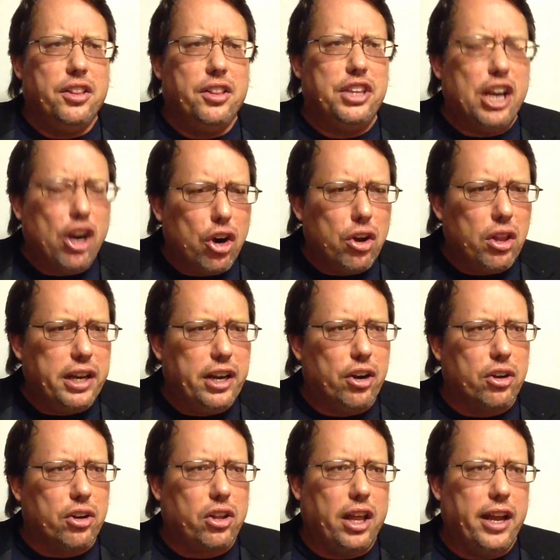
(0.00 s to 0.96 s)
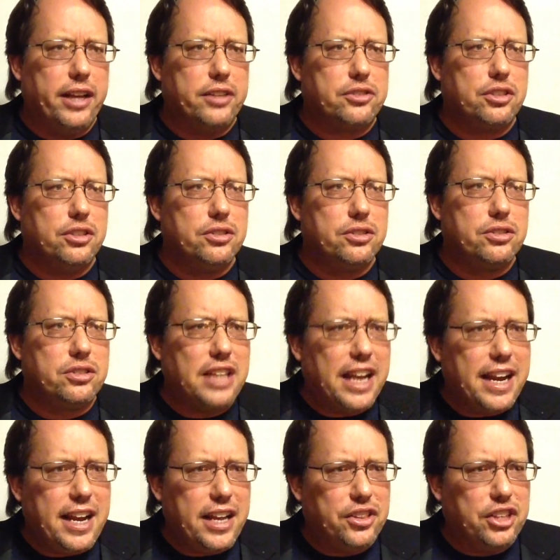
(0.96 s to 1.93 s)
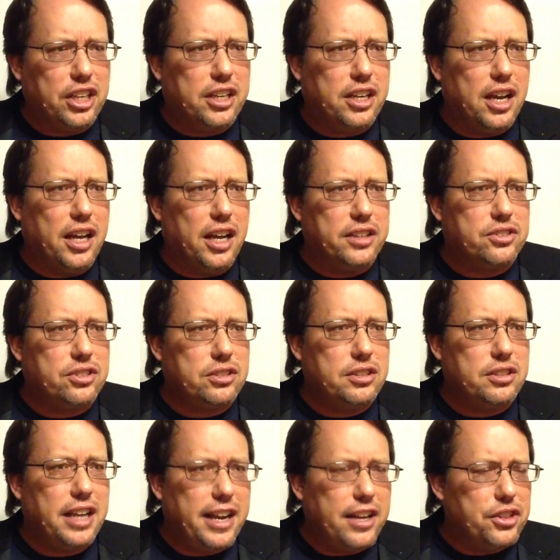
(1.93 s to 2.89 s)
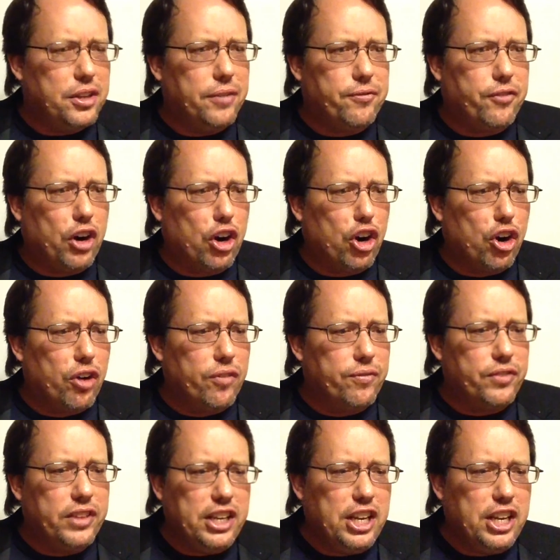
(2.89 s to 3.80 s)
The earlier classes, they had the guts. They had the verb.